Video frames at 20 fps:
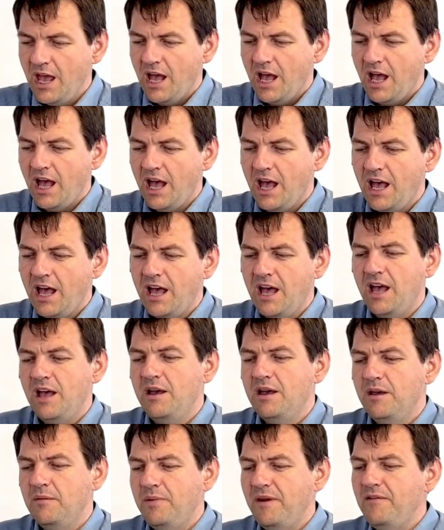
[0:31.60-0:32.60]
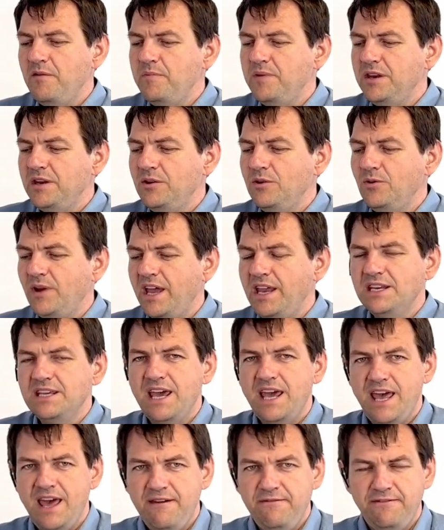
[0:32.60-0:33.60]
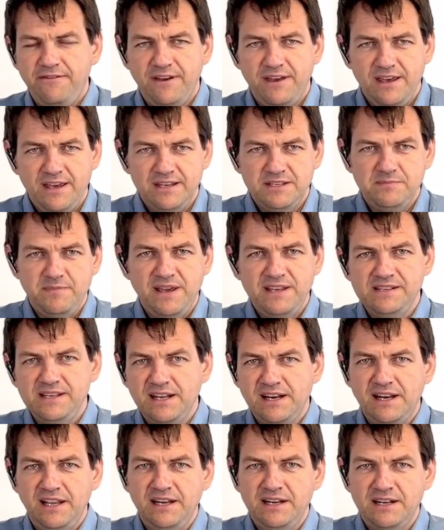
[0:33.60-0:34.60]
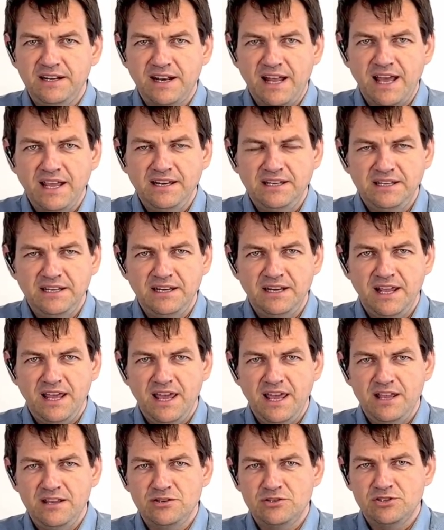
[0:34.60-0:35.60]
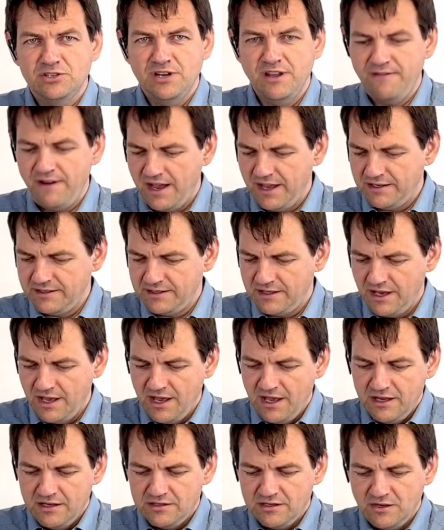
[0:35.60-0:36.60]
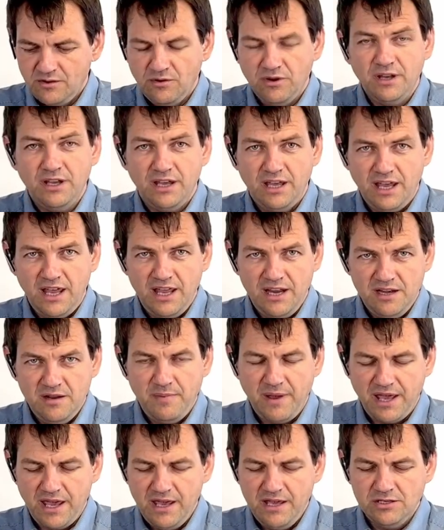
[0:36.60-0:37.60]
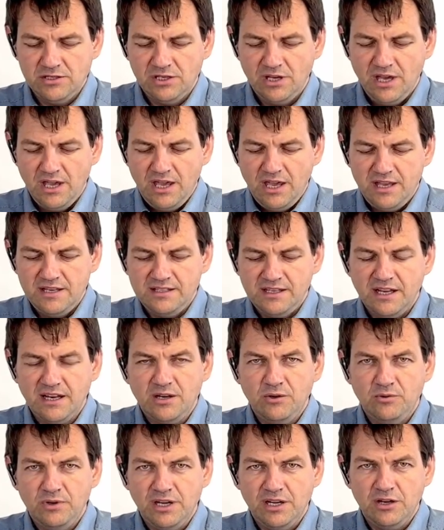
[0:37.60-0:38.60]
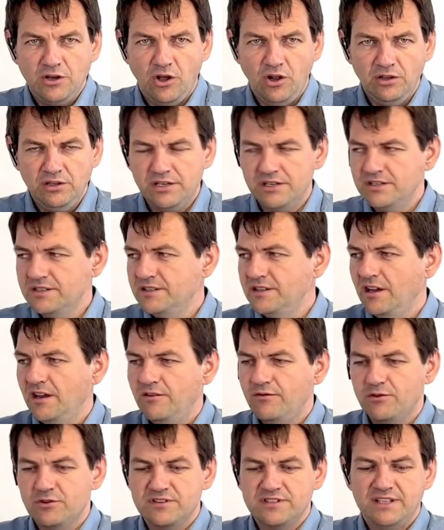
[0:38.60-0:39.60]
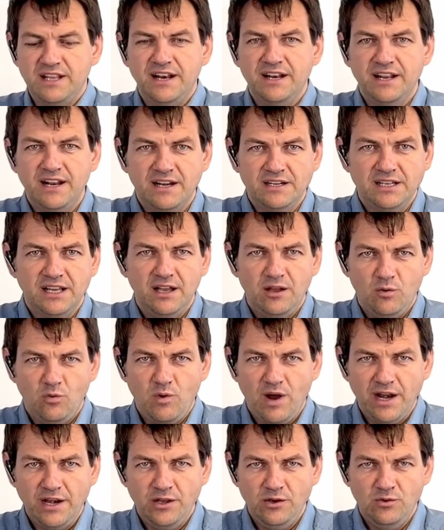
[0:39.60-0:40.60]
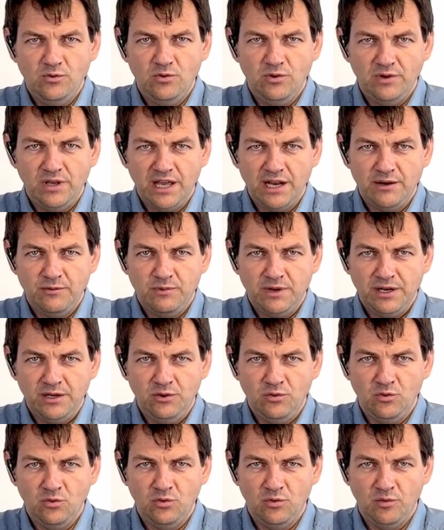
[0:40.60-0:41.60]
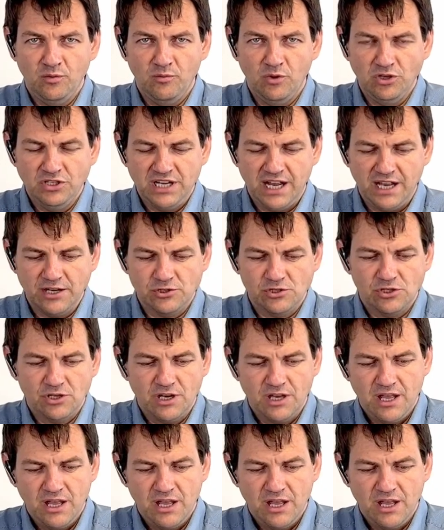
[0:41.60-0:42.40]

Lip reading: PowerPDU 8KF is basically the 19-inch device. So in the package is including the holders for standard 1U montage.